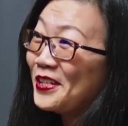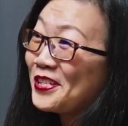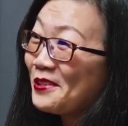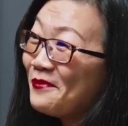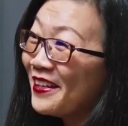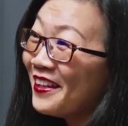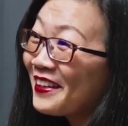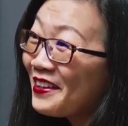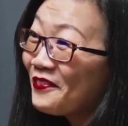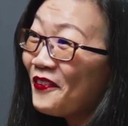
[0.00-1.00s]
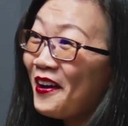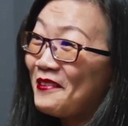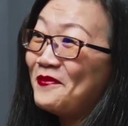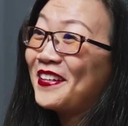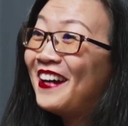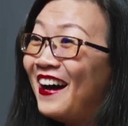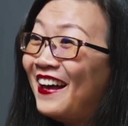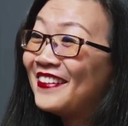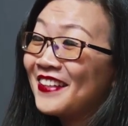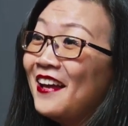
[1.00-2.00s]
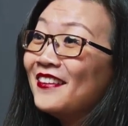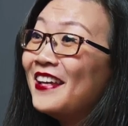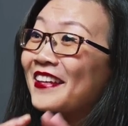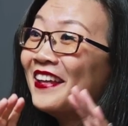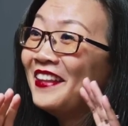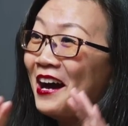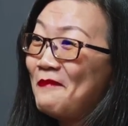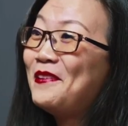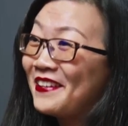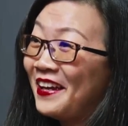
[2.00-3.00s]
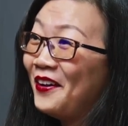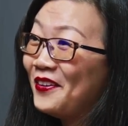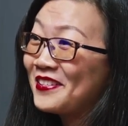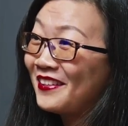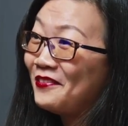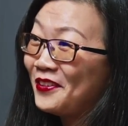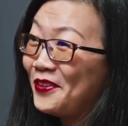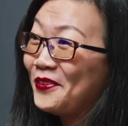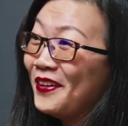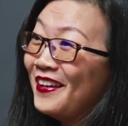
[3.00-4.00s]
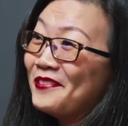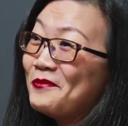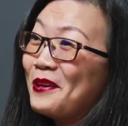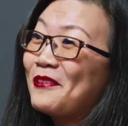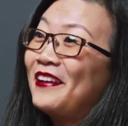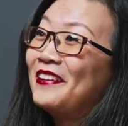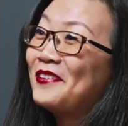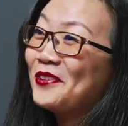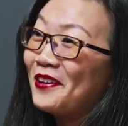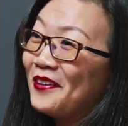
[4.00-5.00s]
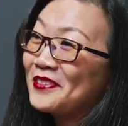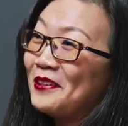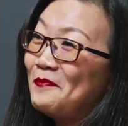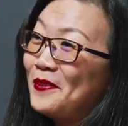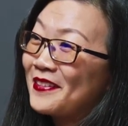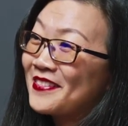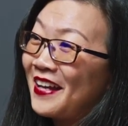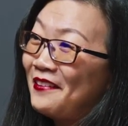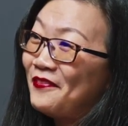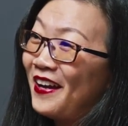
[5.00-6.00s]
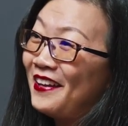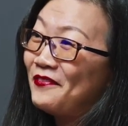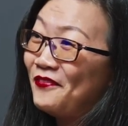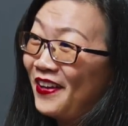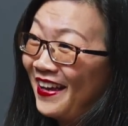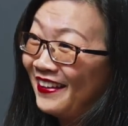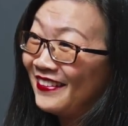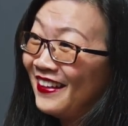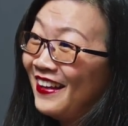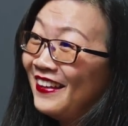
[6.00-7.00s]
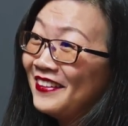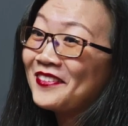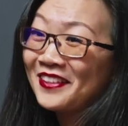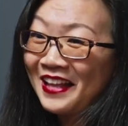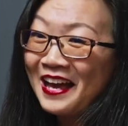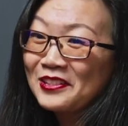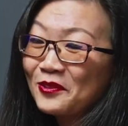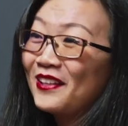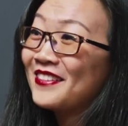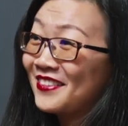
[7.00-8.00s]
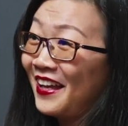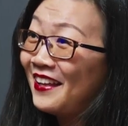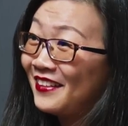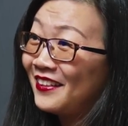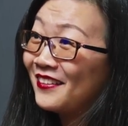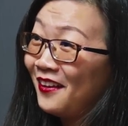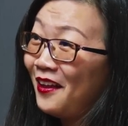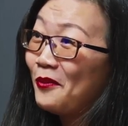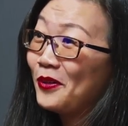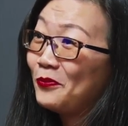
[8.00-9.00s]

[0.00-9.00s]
we should be yeah. looking for because yeah. they cannot be killed. If you mm. remember, I know you're also a big sci-fi fan. You know, the last one standing along with